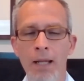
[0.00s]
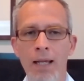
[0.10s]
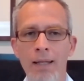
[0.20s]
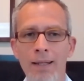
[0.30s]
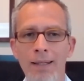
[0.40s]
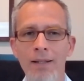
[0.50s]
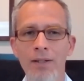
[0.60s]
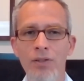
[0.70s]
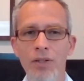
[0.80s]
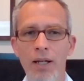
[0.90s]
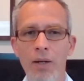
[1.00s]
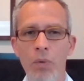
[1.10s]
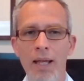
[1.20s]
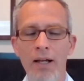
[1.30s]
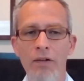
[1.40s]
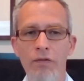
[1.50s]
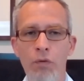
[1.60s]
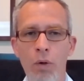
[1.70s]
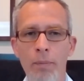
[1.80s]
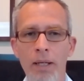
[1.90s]
And they did this study without
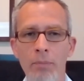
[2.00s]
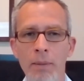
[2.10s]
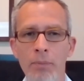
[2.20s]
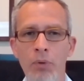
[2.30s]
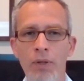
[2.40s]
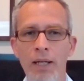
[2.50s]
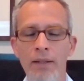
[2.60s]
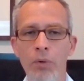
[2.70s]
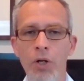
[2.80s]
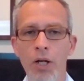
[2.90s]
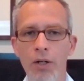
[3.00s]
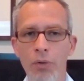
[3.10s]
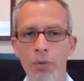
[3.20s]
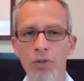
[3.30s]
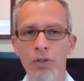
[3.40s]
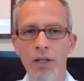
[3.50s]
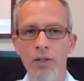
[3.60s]
informing people that they were going to do the study.